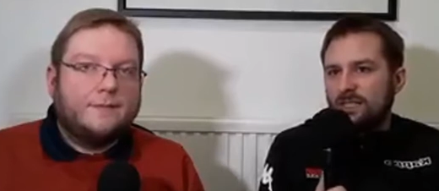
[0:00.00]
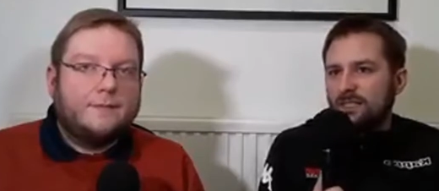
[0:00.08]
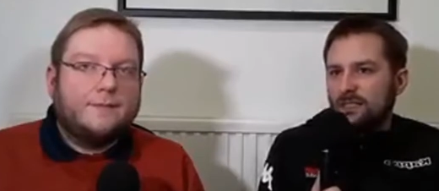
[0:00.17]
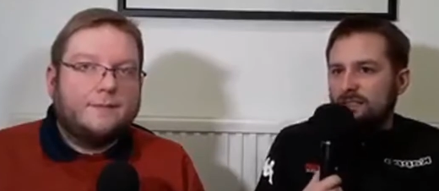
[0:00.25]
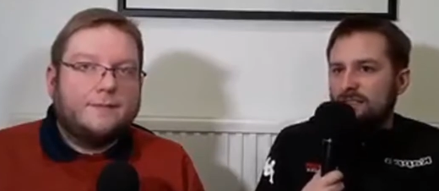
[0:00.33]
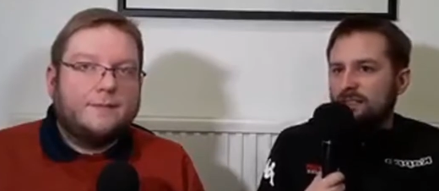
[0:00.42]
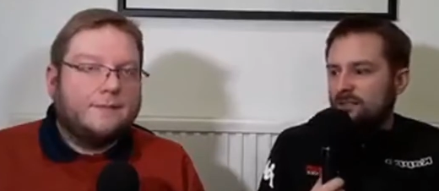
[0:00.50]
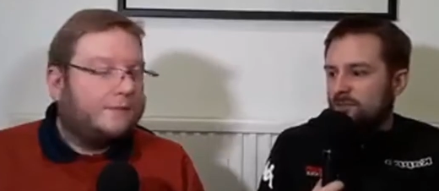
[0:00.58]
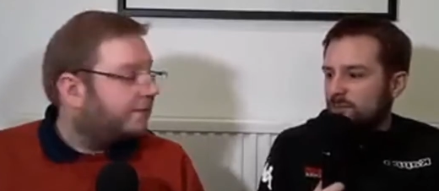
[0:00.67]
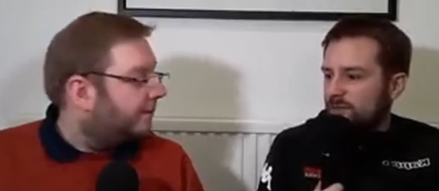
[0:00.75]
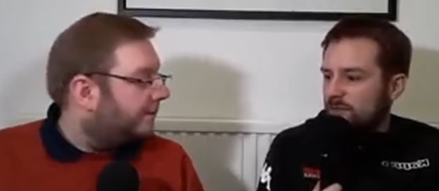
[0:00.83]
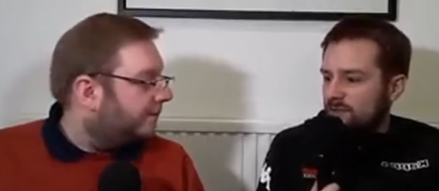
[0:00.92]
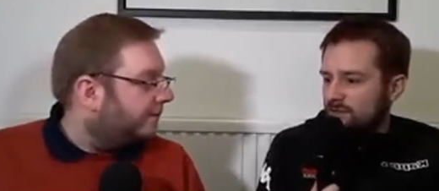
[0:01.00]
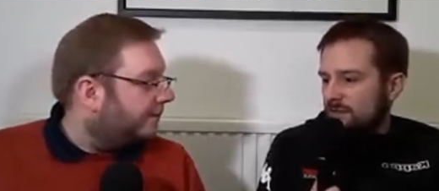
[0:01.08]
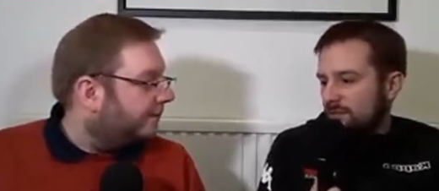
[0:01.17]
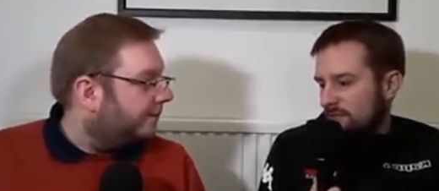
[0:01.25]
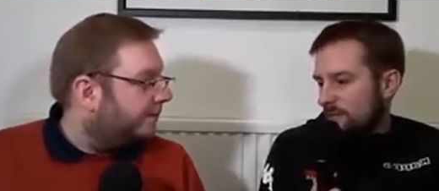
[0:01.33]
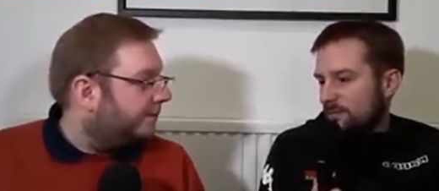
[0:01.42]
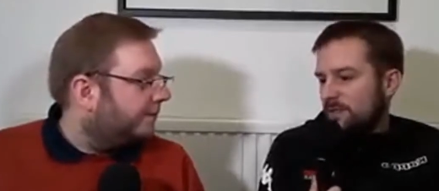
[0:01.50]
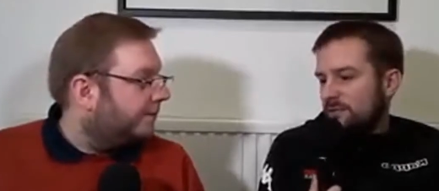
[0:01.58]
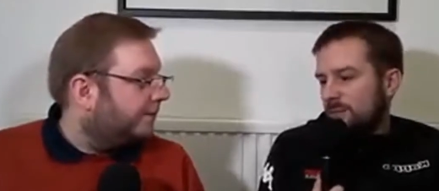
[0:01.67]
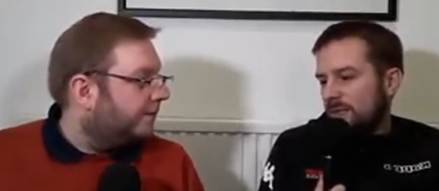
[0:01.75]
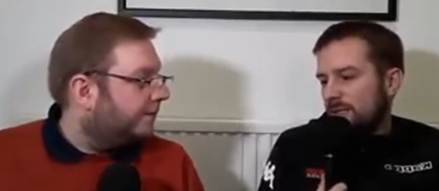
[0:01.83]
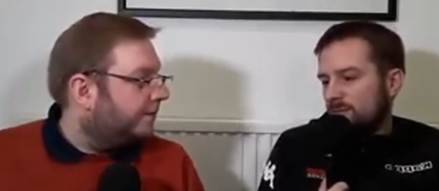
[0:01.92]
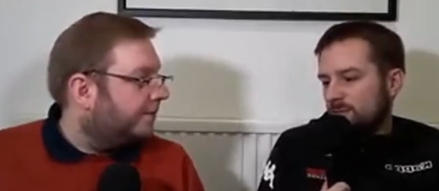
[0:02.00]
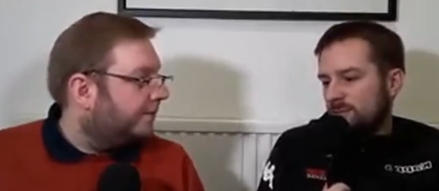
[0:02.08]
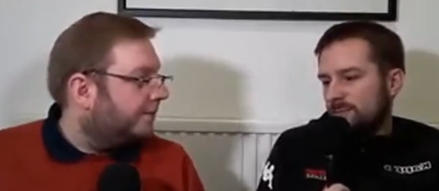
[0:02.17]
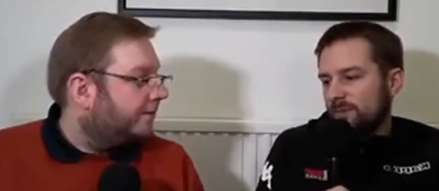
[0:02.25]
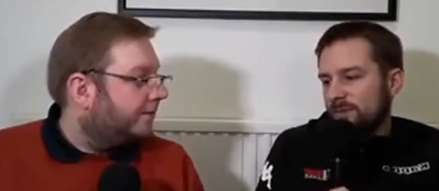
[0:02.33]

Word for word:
Speaker 1: to Catalan, and now one of the you know the champions have picked him up.